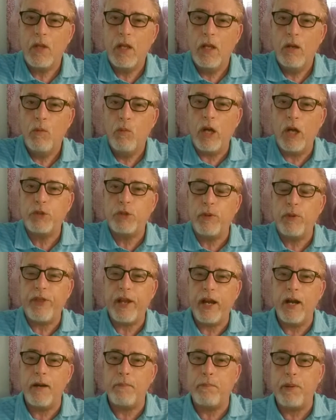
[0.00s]
Watch with the
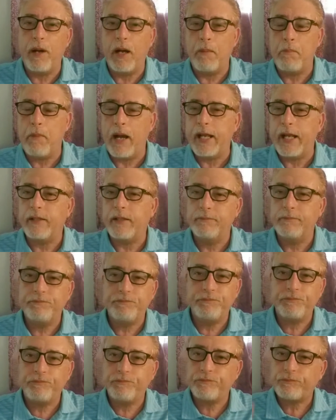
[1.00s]
air pump, Mike.
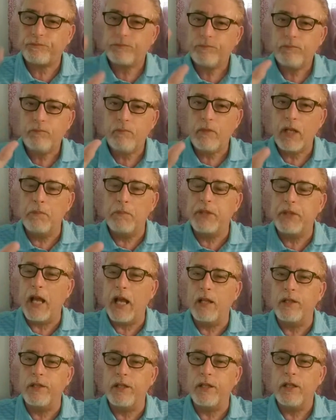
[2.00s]
I'm
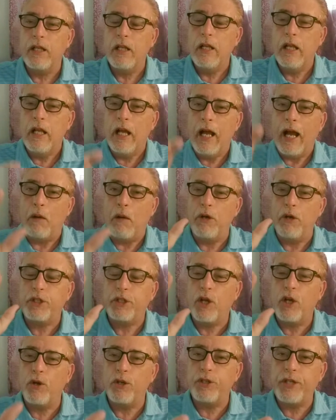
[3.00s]
telling you. I went to
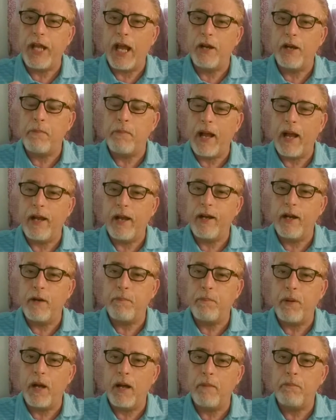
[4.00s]
go to town to buy an air
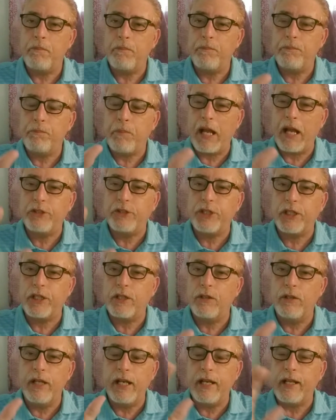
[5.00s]
pump, bicycle,
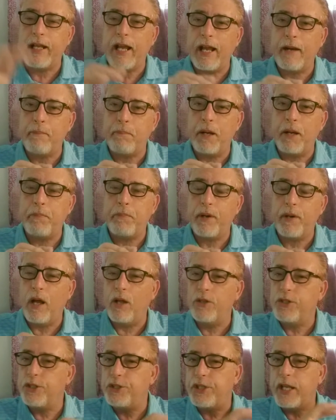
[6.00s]
any kind of pump at all.
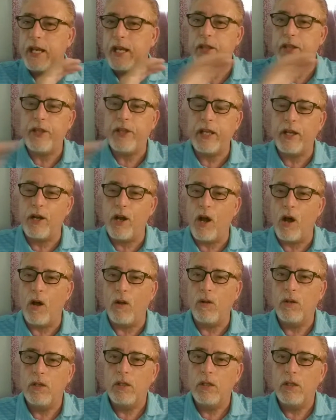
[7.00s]
Just anything at all.